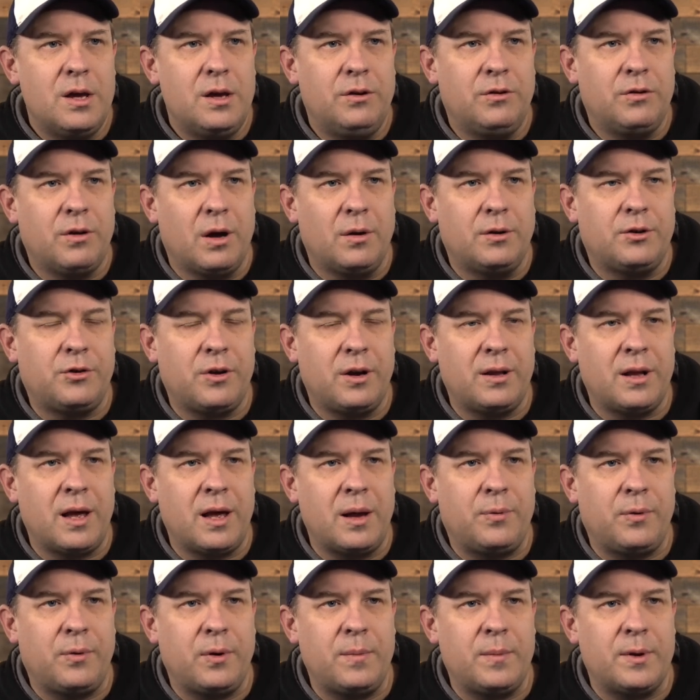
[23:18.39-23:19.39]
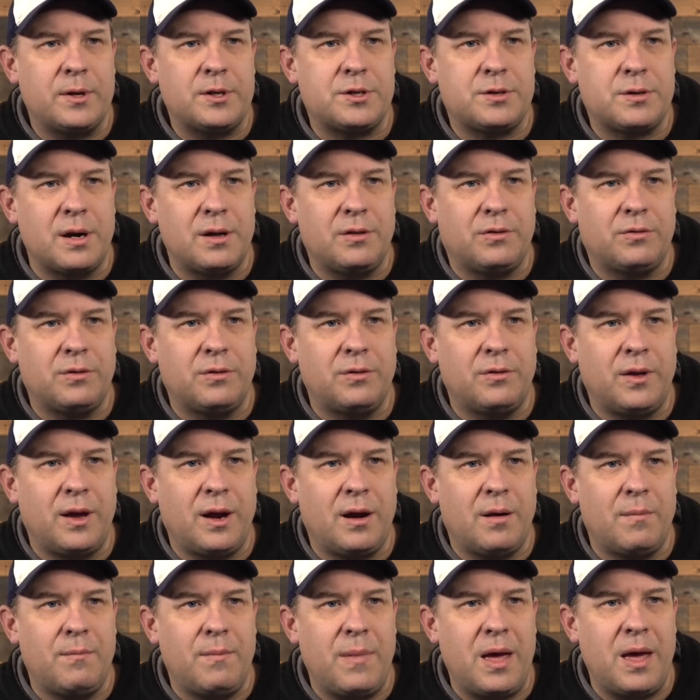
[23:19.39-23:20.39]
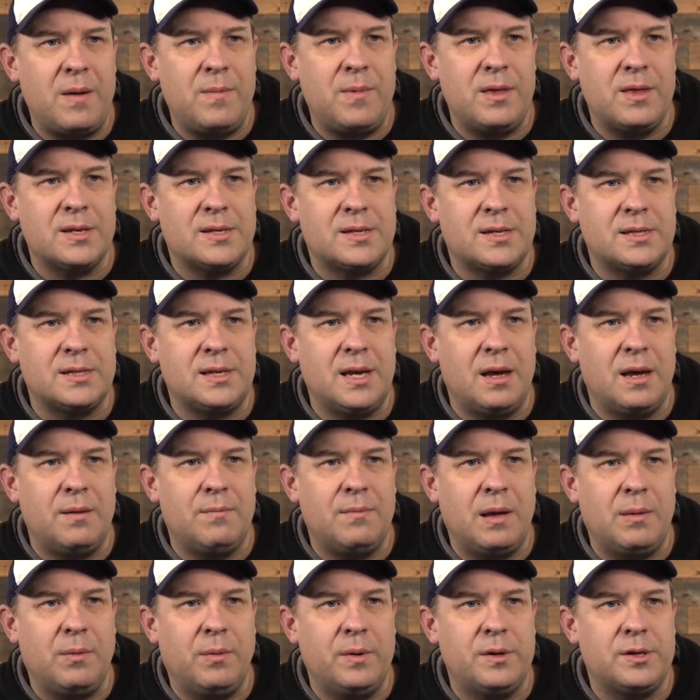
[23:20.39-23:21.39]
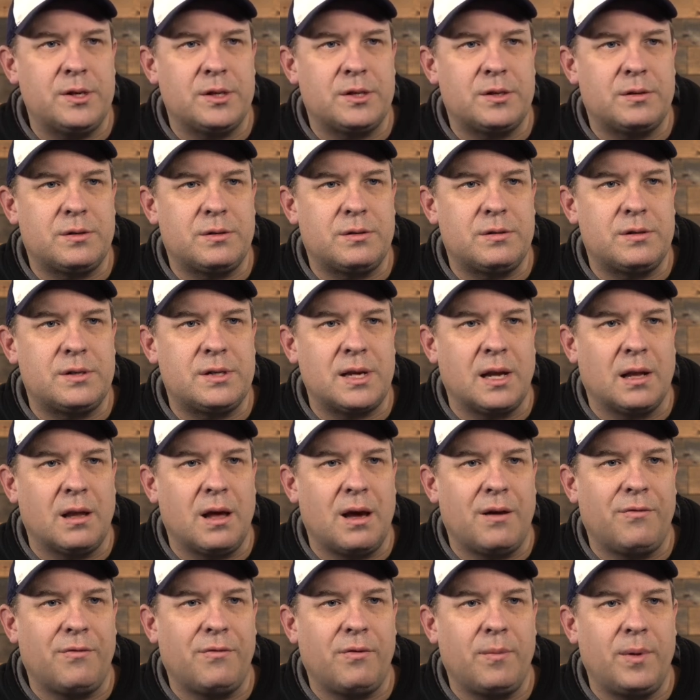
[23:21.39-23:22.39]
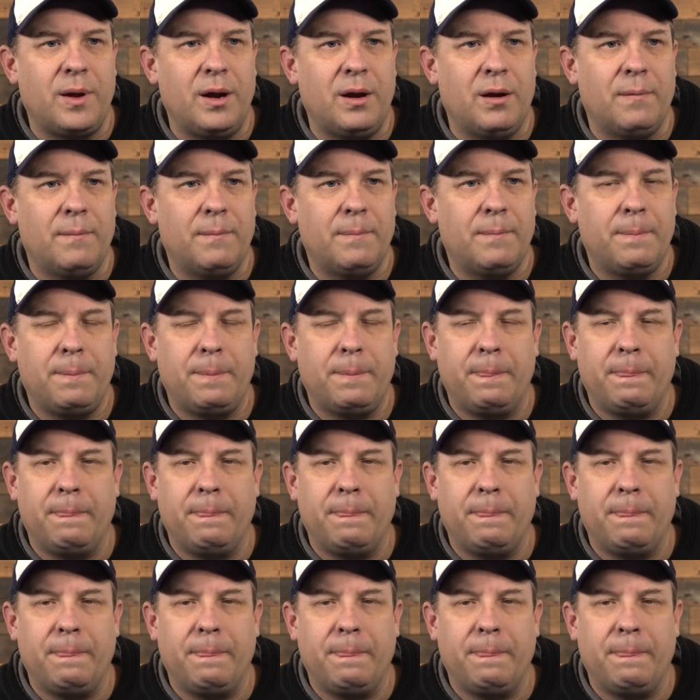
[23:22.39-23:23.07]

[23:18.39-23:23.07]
You can draw a trend line pretty much straight through there. Maybe this is it. Maybe we just sell off from here.